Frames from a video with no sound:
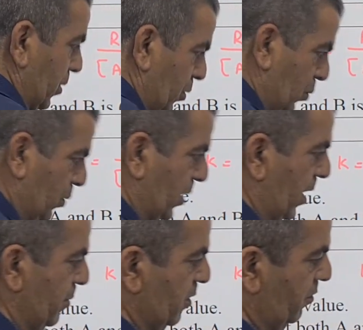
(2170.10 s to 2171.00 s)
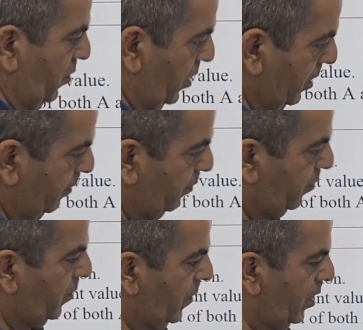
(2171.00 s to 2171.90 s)
2 times 4
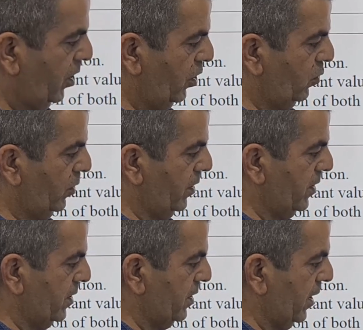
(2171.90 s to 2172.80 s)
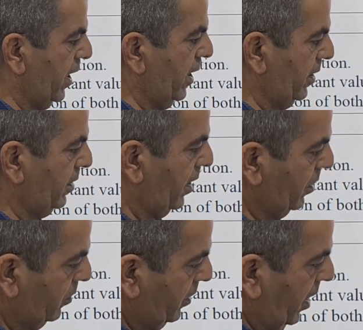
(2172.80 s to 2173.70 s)
equals 8,
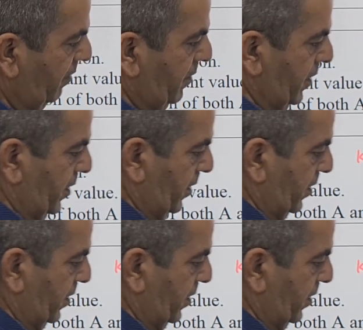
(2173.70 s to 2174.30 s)
and we have the 3